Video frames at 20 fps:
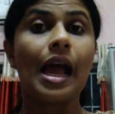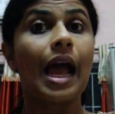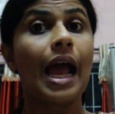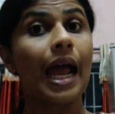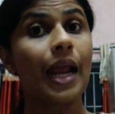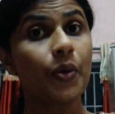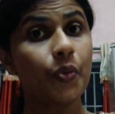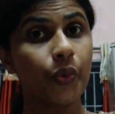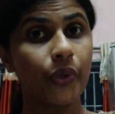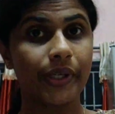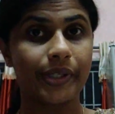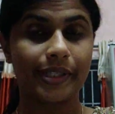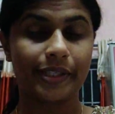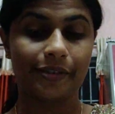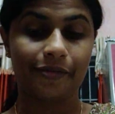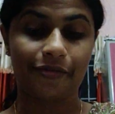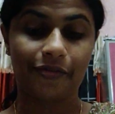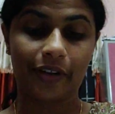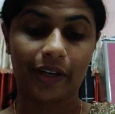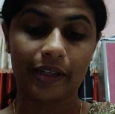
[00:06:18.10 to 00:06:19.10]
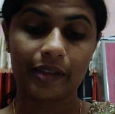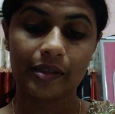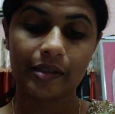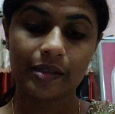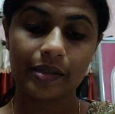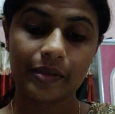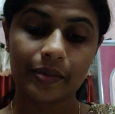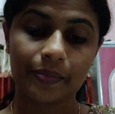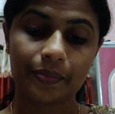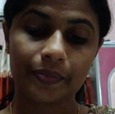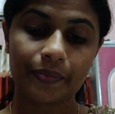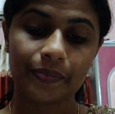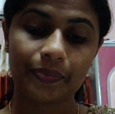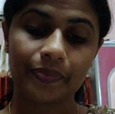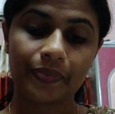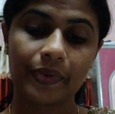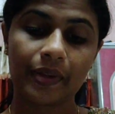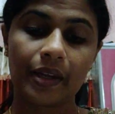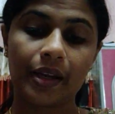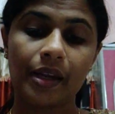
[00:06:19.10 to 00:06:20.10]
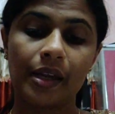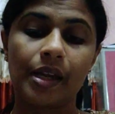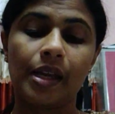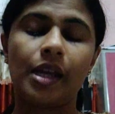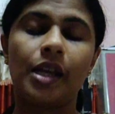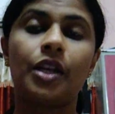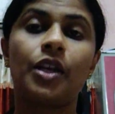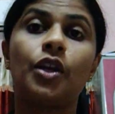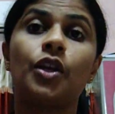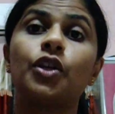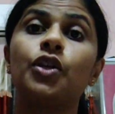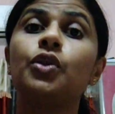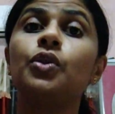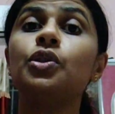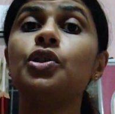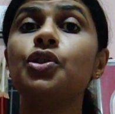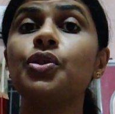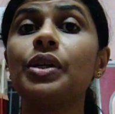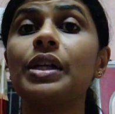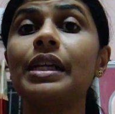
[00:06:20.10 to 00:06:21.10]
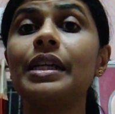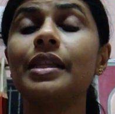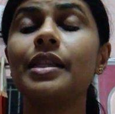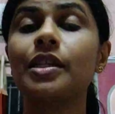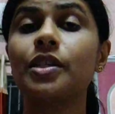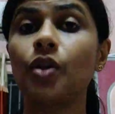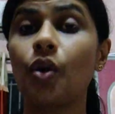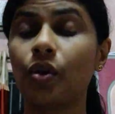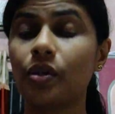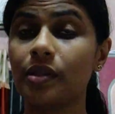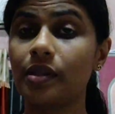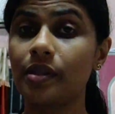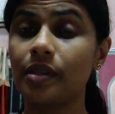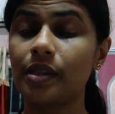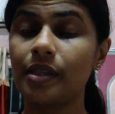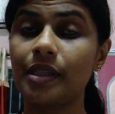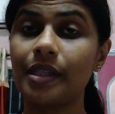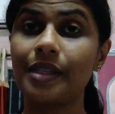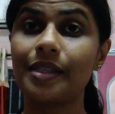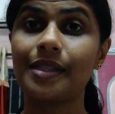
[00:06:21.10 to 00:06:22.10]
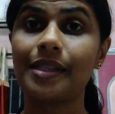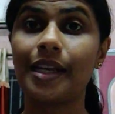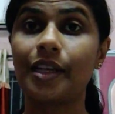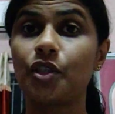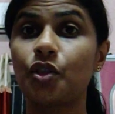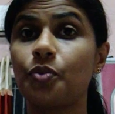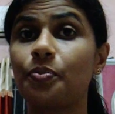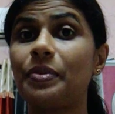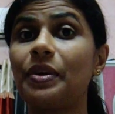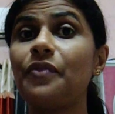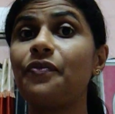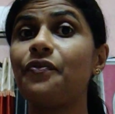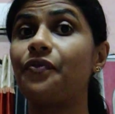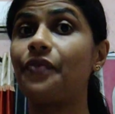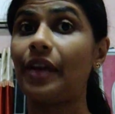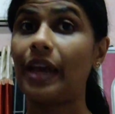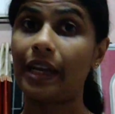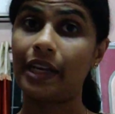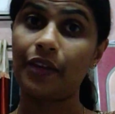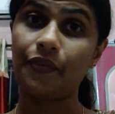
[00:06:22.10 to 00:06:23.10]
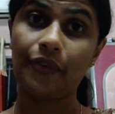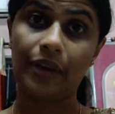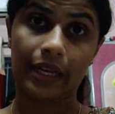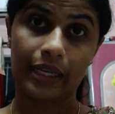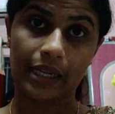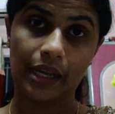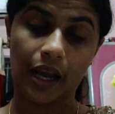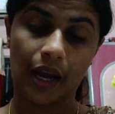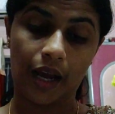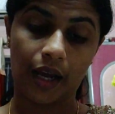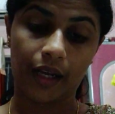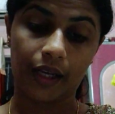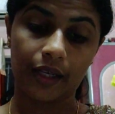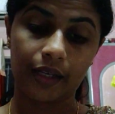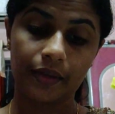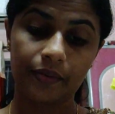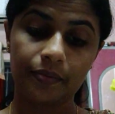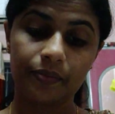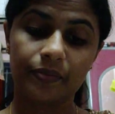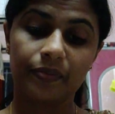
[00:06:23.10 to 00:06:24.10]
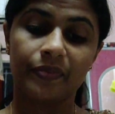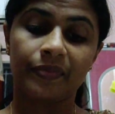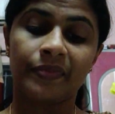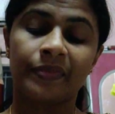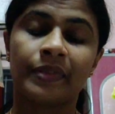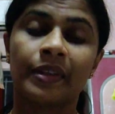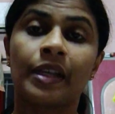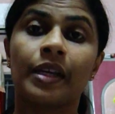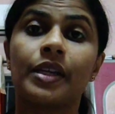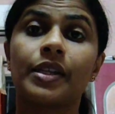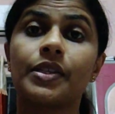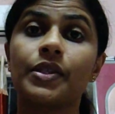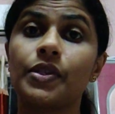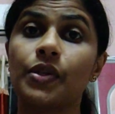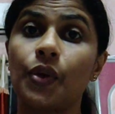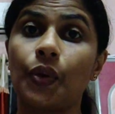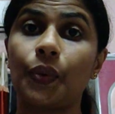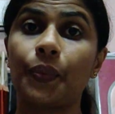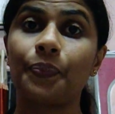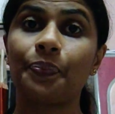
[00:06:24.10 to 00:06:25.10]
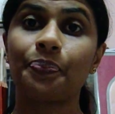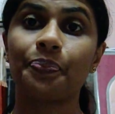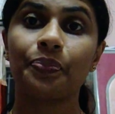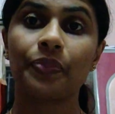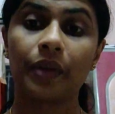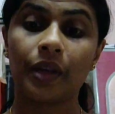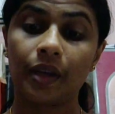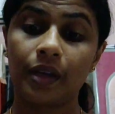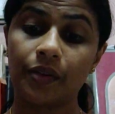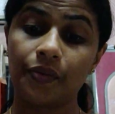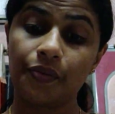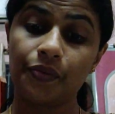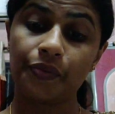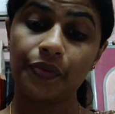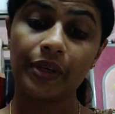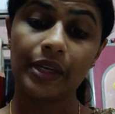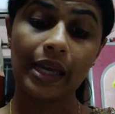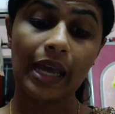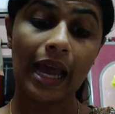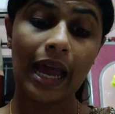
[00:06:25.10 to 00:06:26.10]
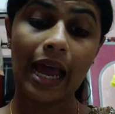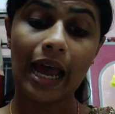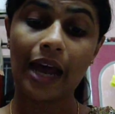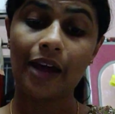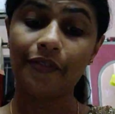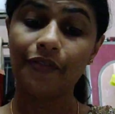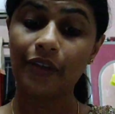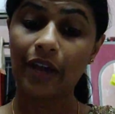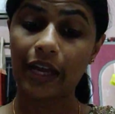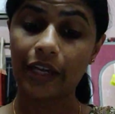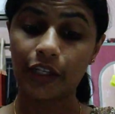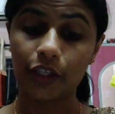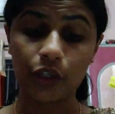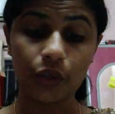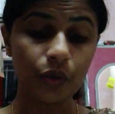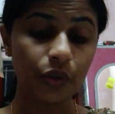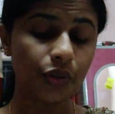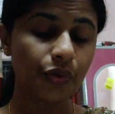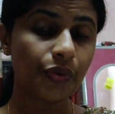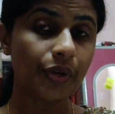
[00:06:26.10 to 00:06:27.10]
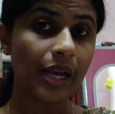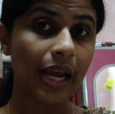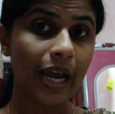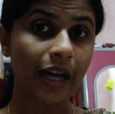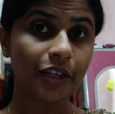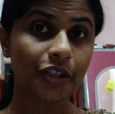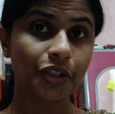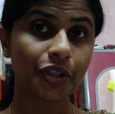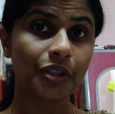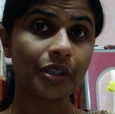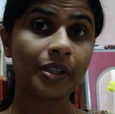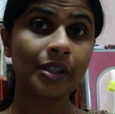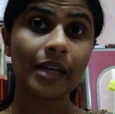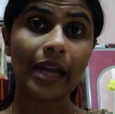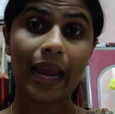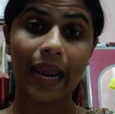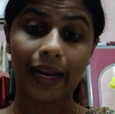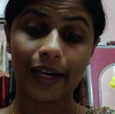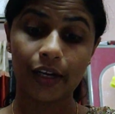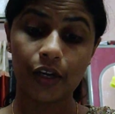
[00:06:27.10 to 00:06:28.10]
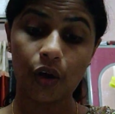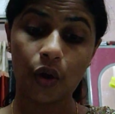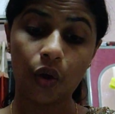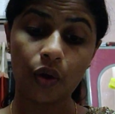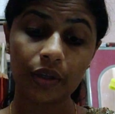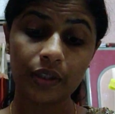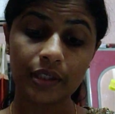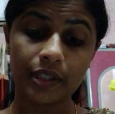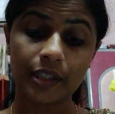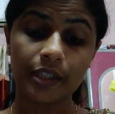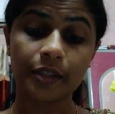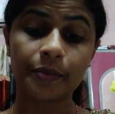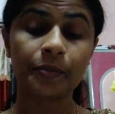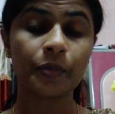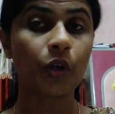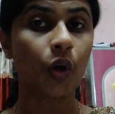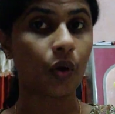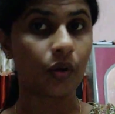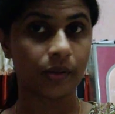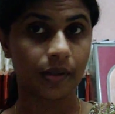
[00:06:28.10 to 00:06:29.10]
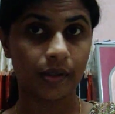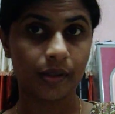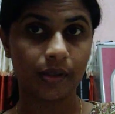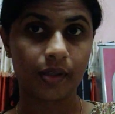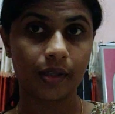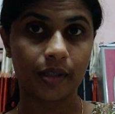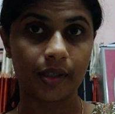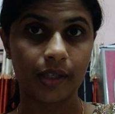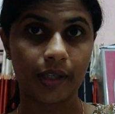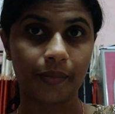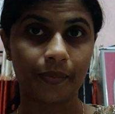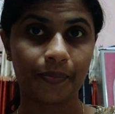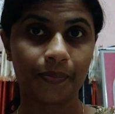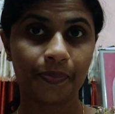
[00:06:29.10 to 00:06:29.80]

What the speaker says: Adverse effects. Now usually the toxicity is said to be very, very high. So we have acute reaction and long-term toxicity.